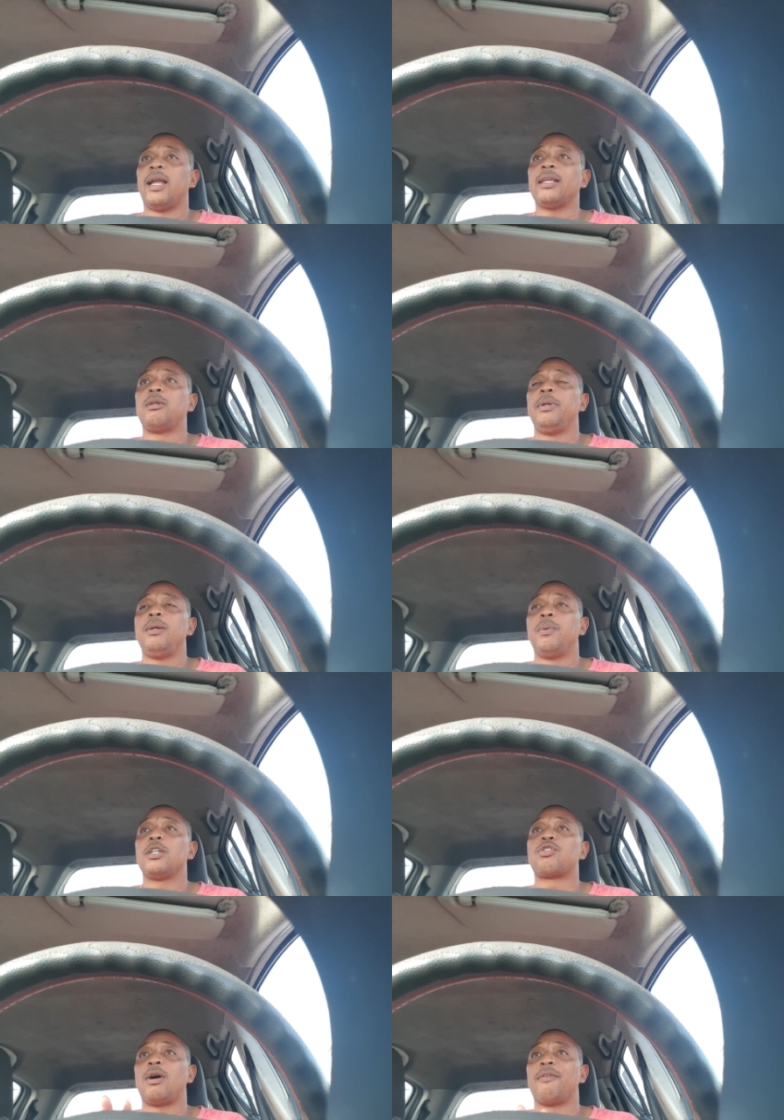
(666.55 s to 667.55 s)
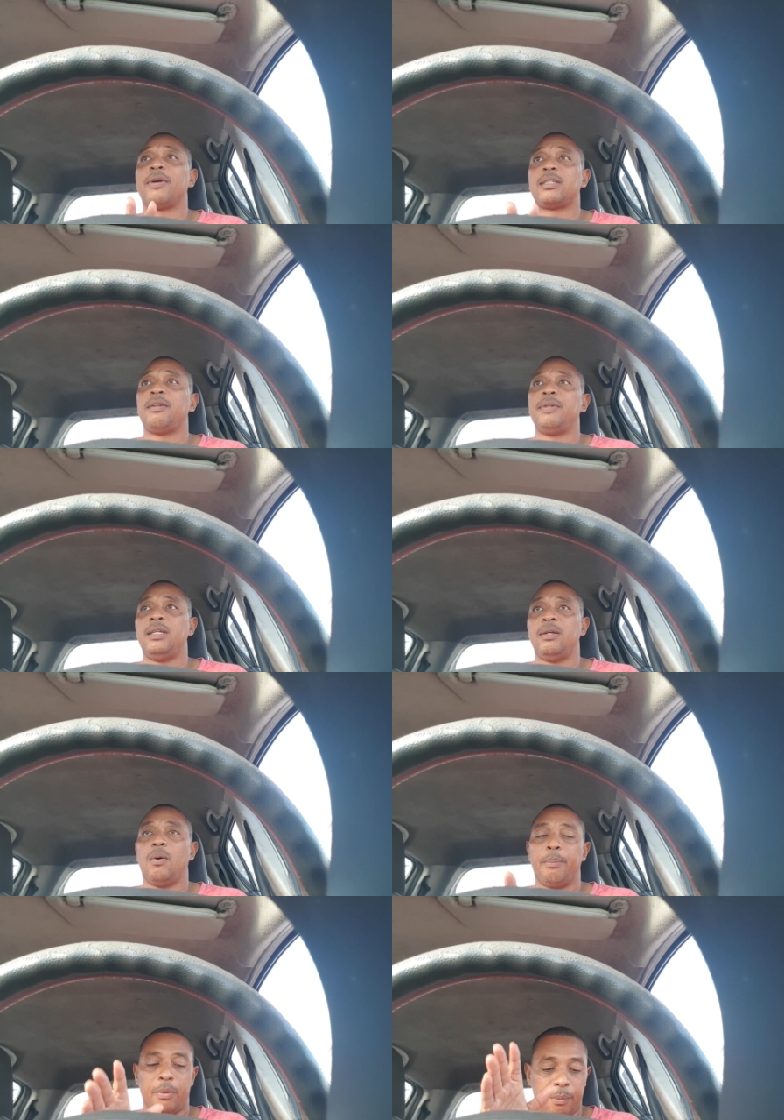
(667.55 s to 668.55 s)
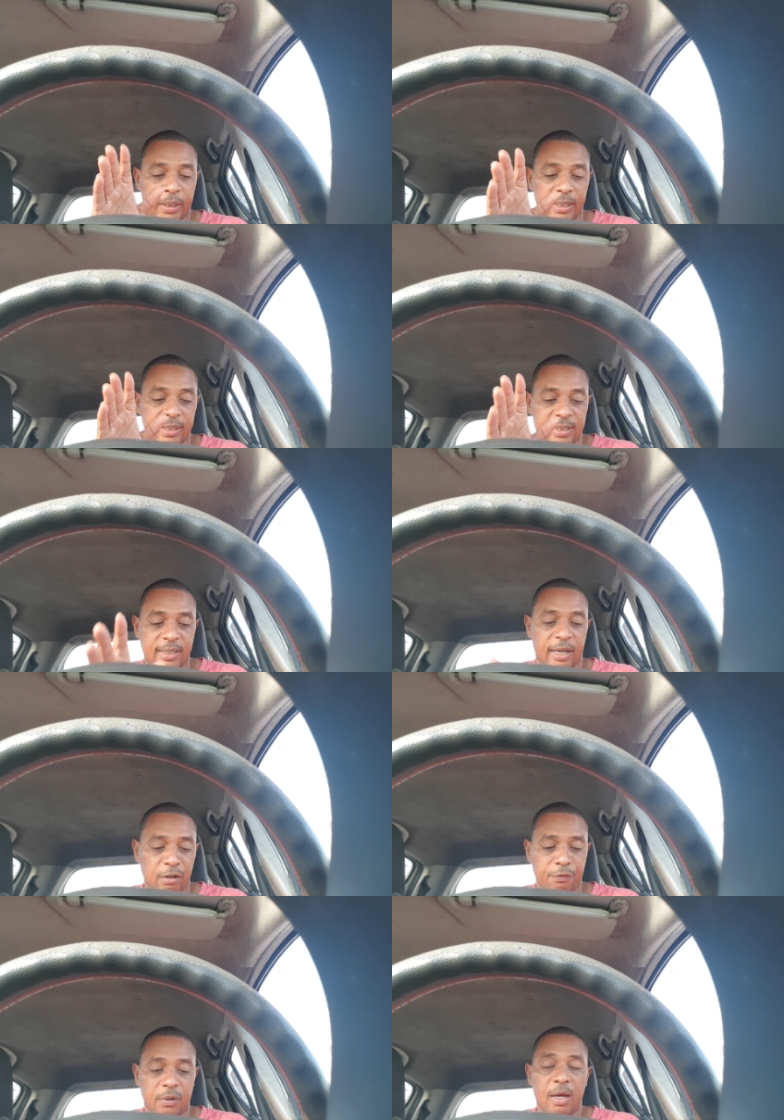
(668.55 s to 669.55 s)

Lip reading: that to be witchcraft activity within itself.